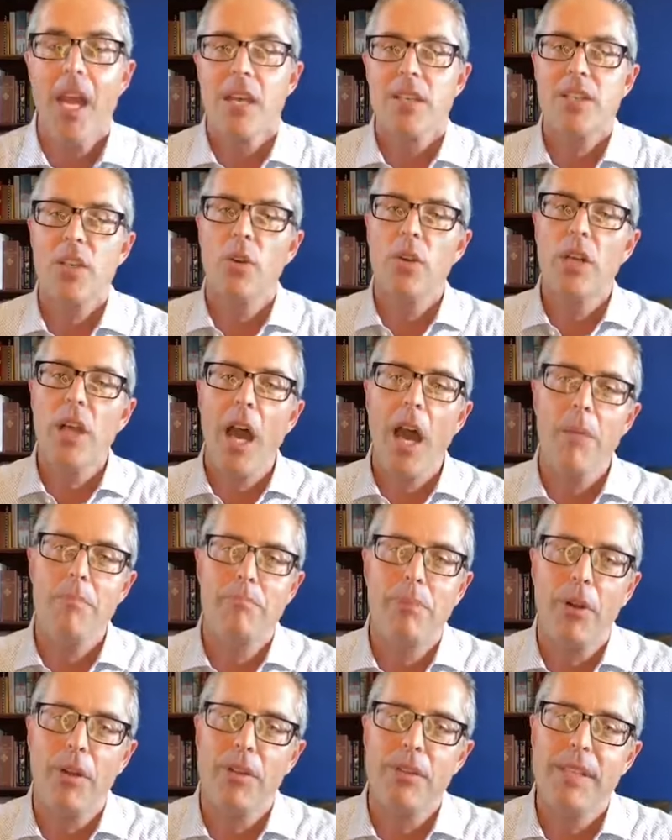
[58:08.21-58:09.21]
So
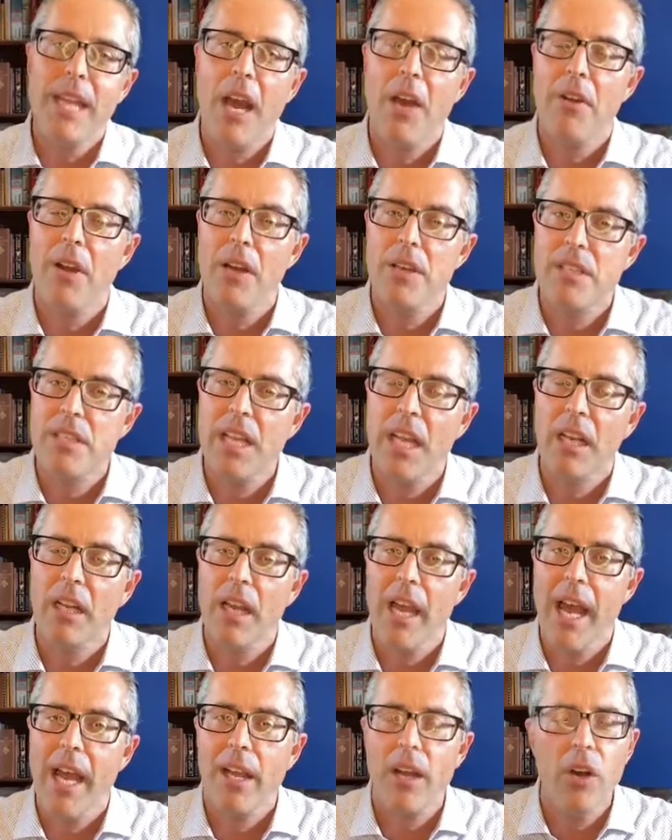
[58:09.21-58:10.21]
God burned down our
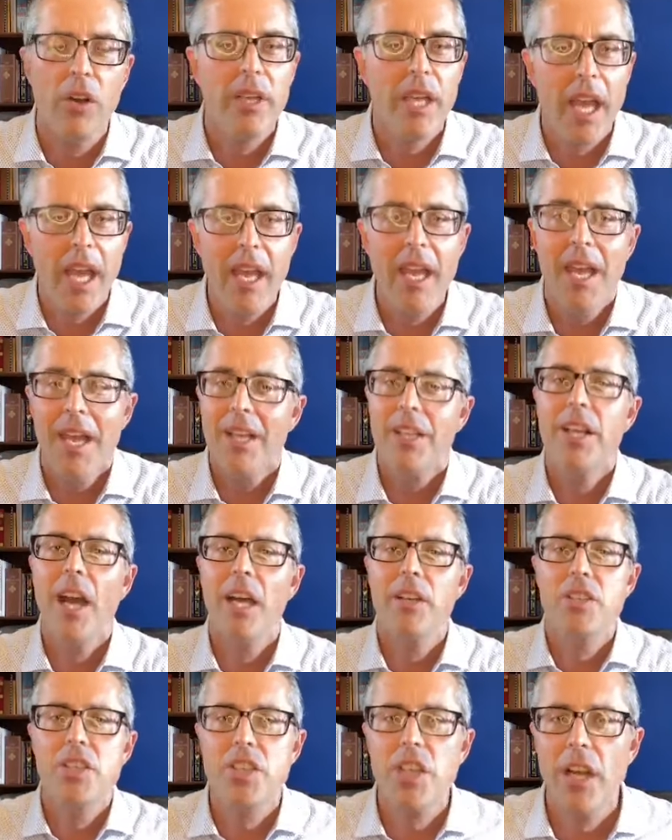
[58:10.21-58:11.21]
Ziklag. Okay,
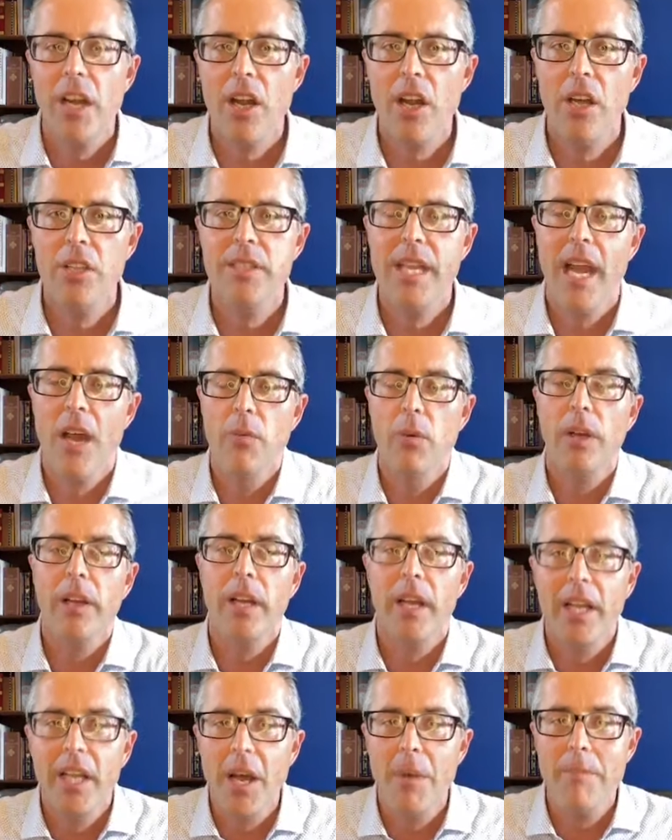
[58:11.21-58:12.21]
God shut it all down. We're
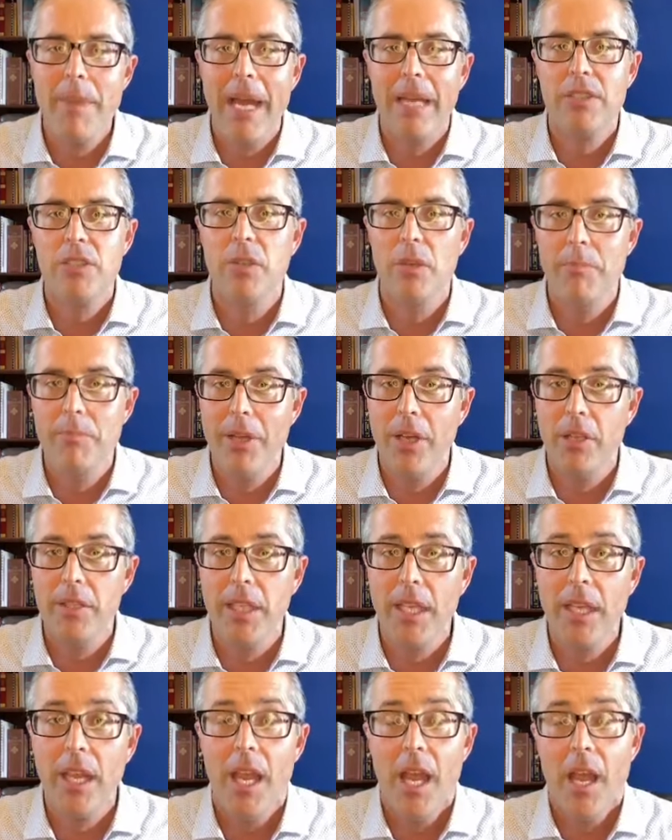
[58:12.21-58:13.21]
going to come back to a
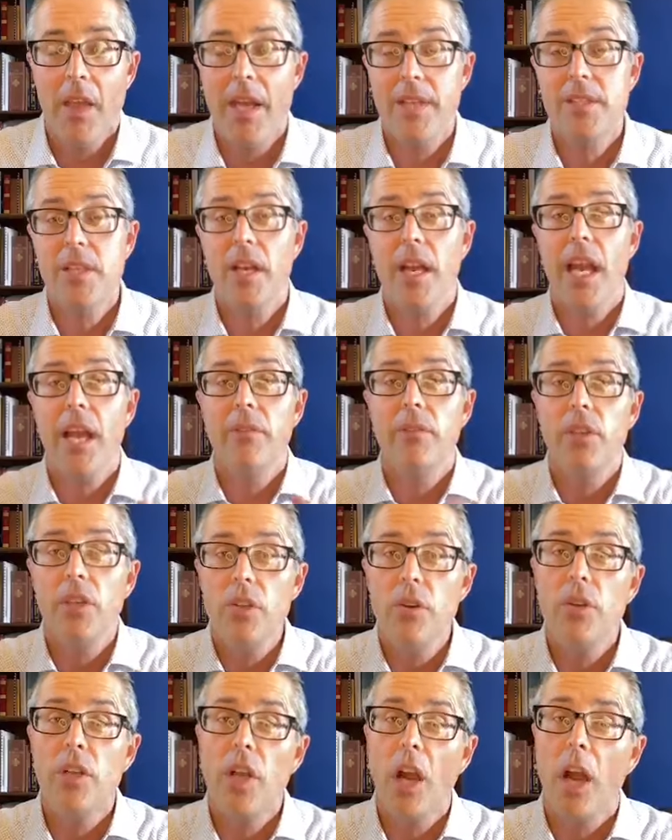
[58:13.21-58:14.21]
building that's going to have
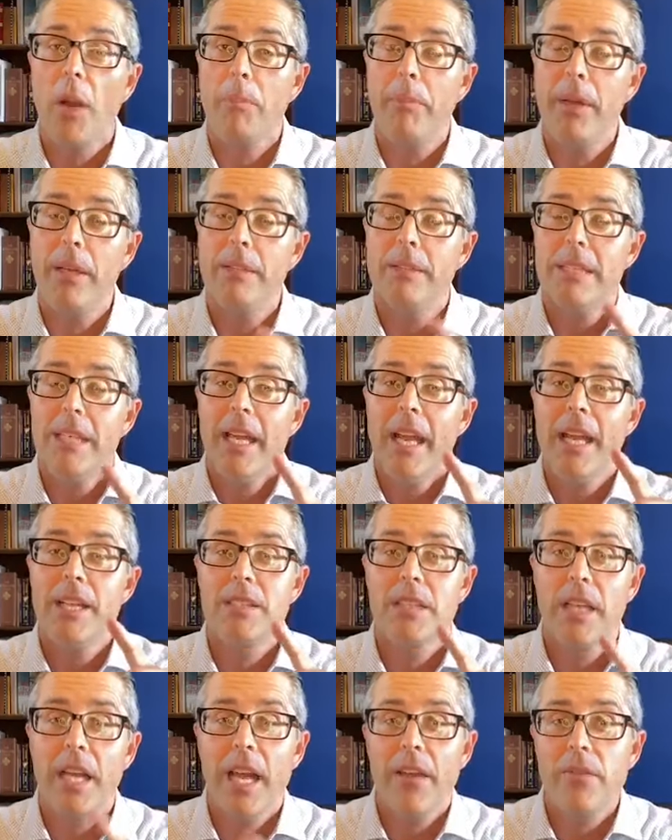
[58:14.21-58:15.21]
new carpet.
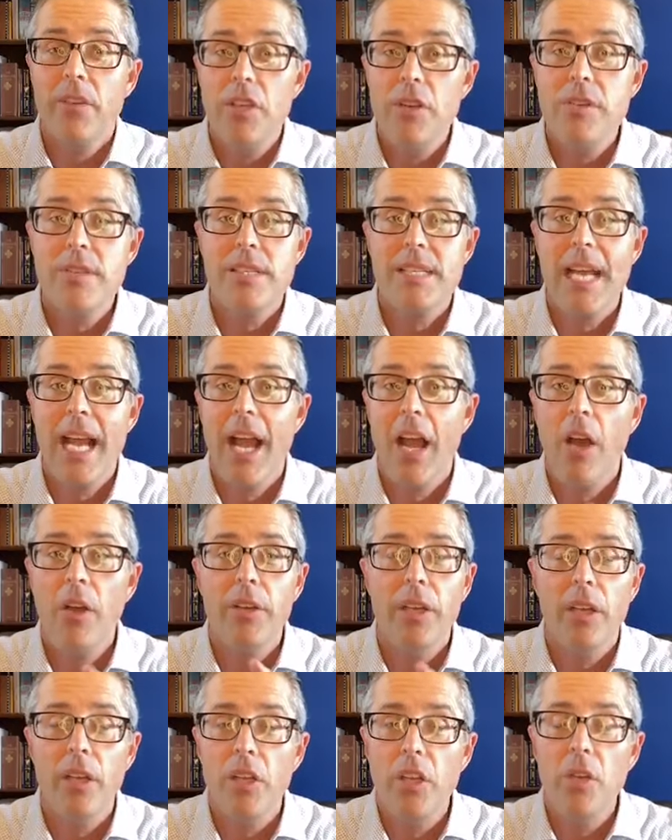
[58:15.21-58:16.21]
It's going to have new
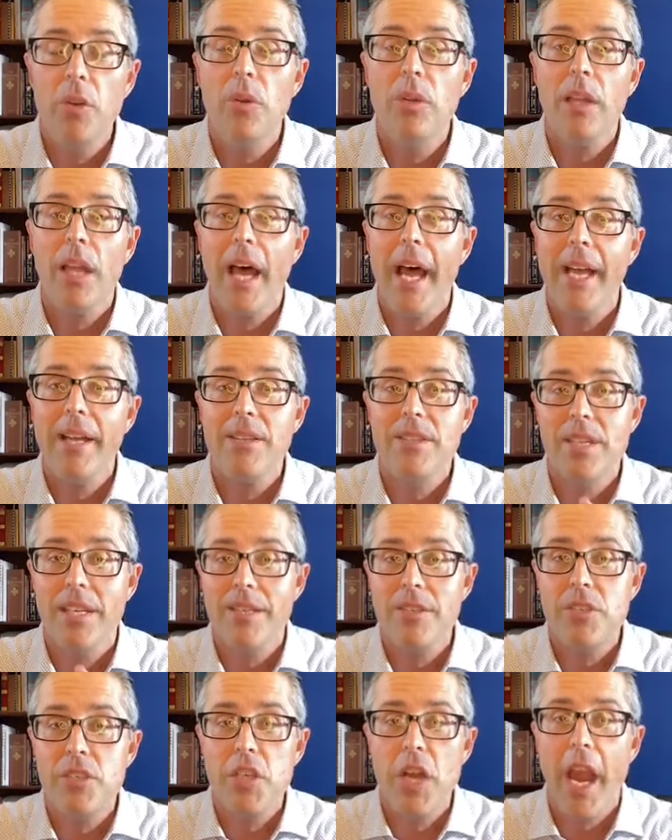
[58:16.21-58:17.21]
sound and new lights
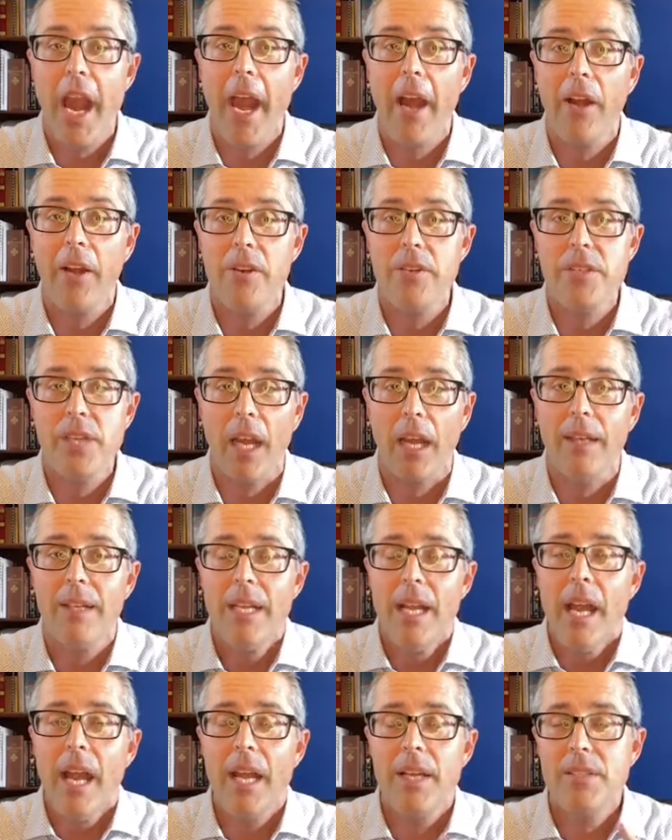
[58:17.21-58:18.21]
and chairs and
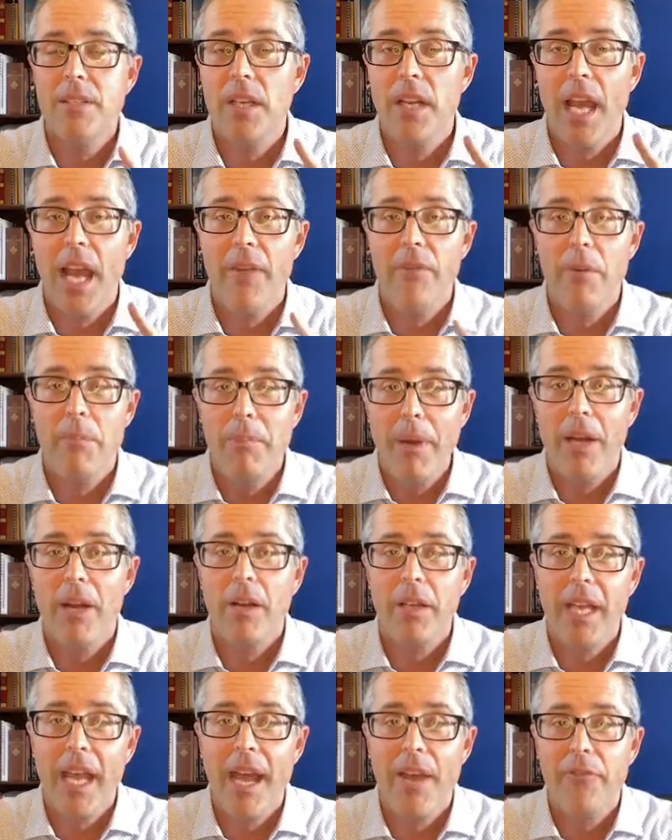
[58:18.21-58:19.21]
it's going to have a
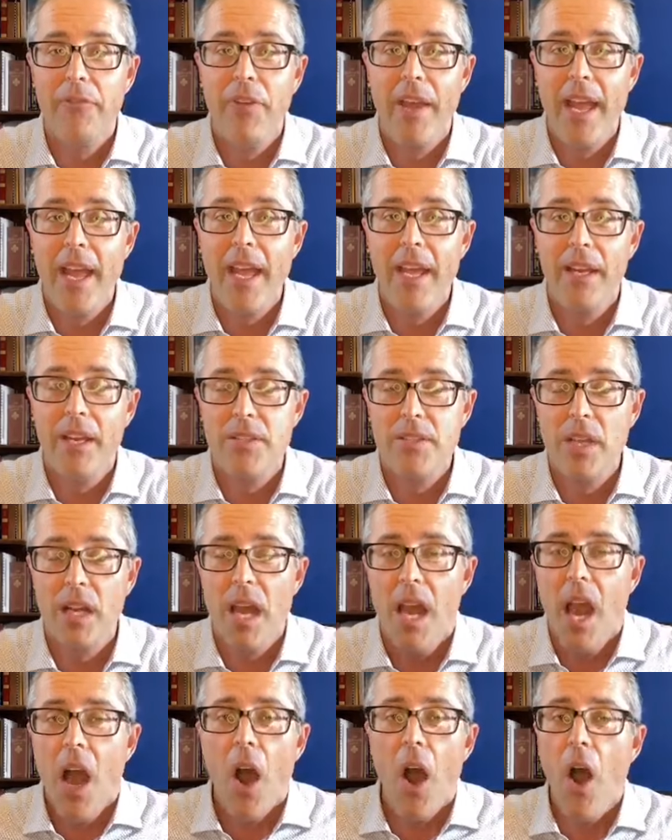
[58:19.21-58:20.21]
better cafe and it's going
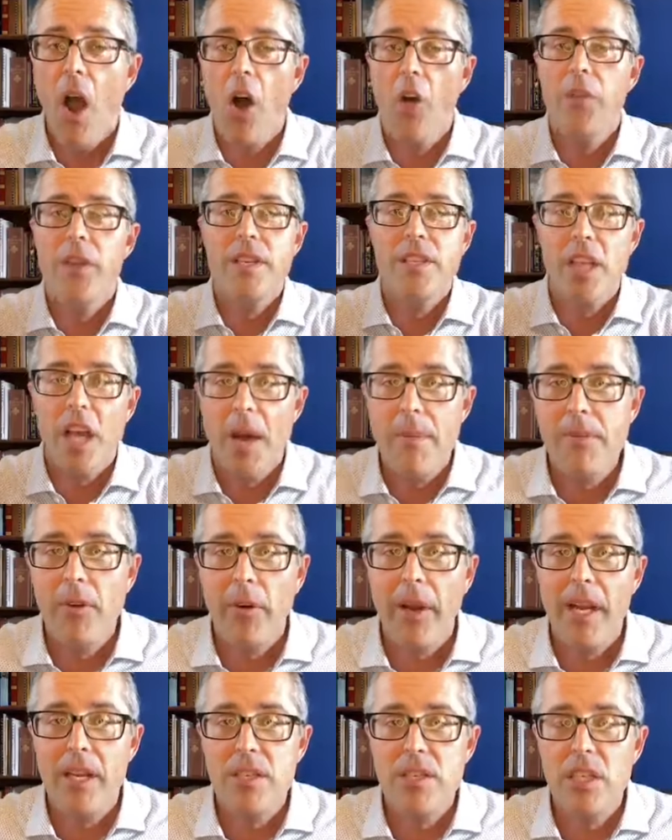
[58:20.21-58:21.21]
to all these
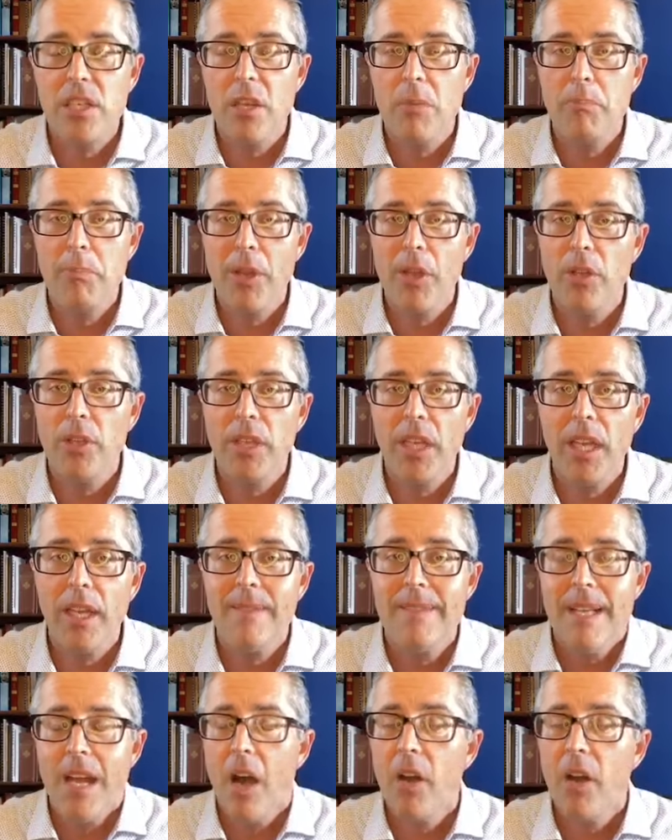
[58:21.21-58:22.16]
upgrades to the building.